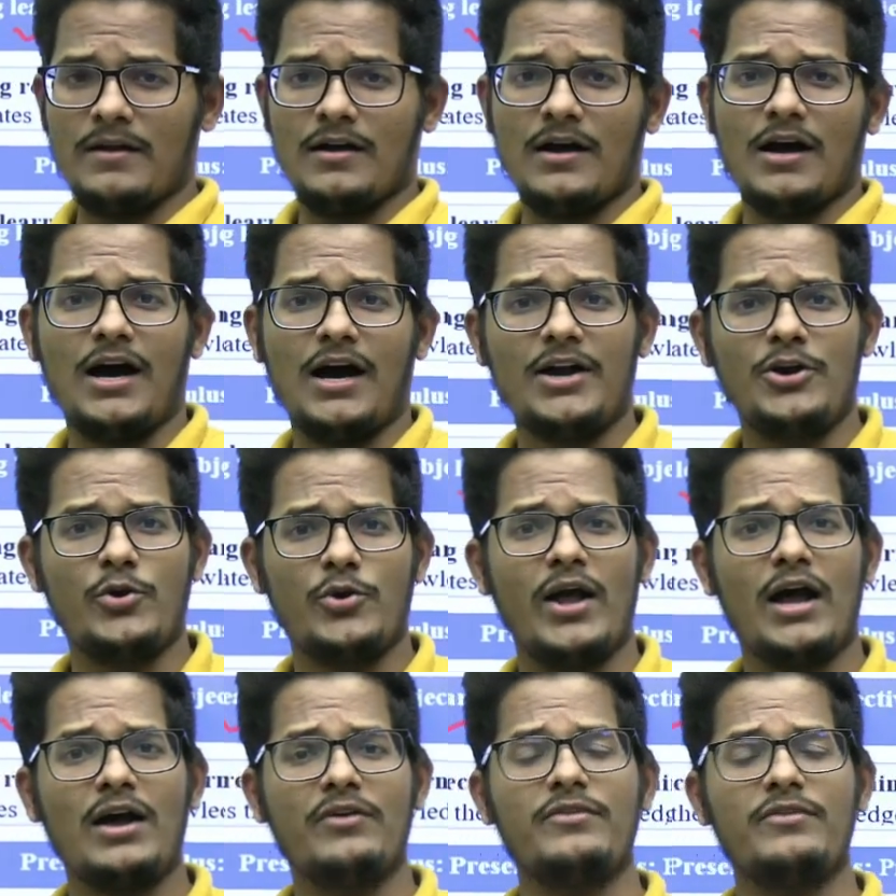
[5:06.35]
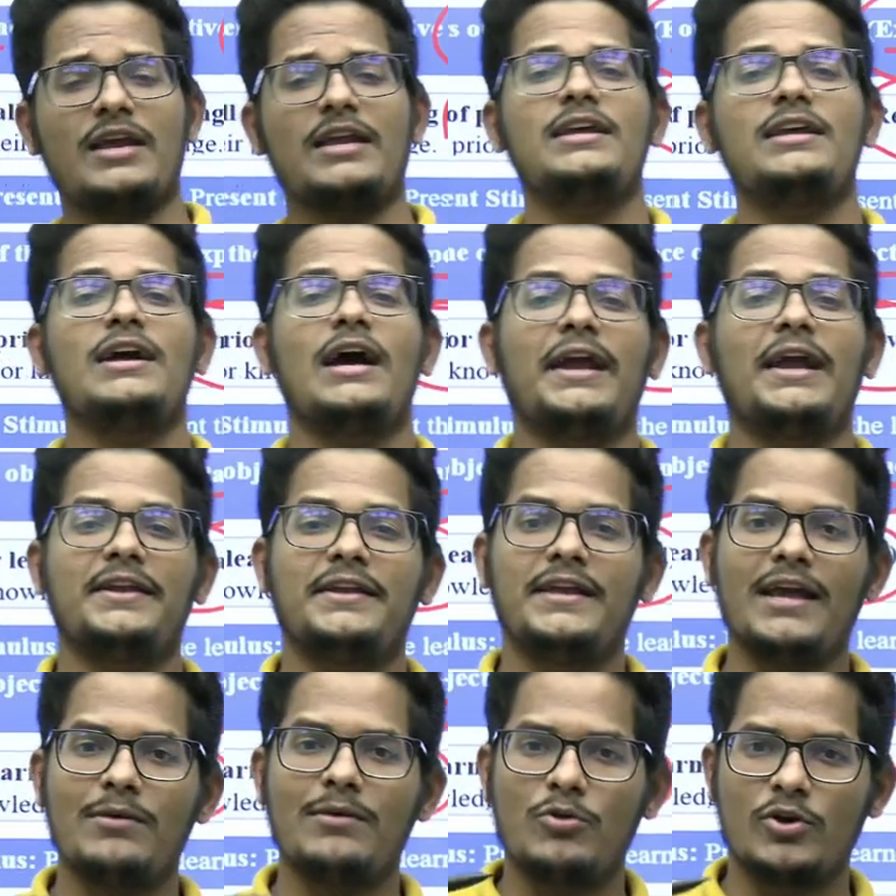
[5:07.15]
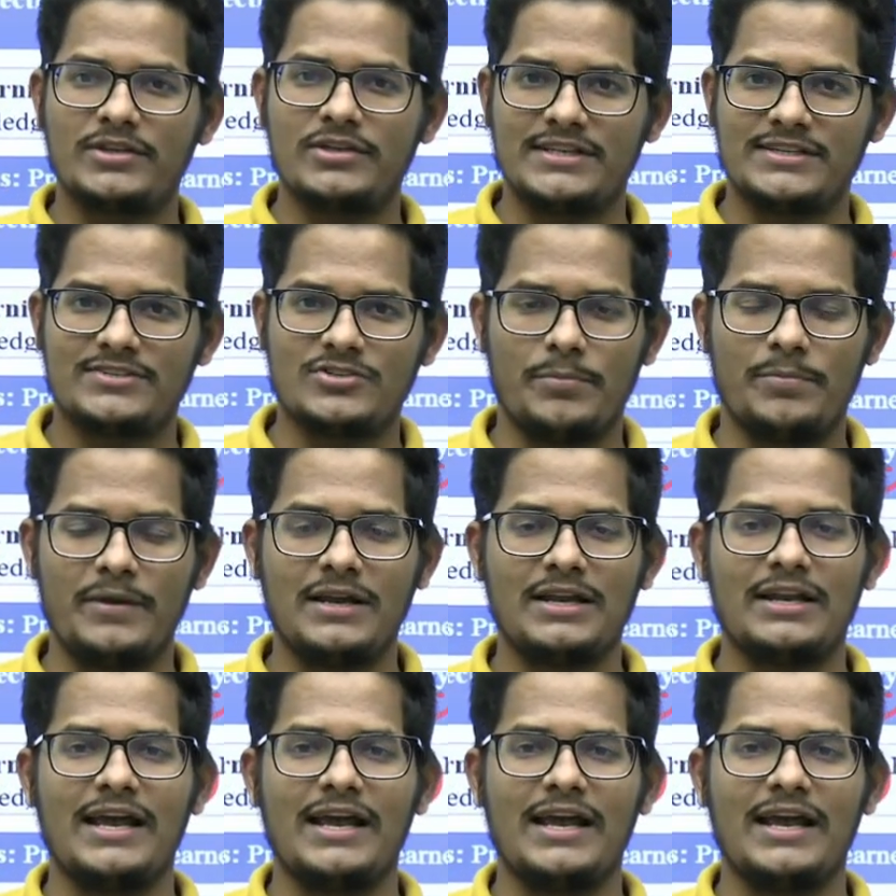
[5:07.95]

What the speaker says: Or do you have any idea about this topic?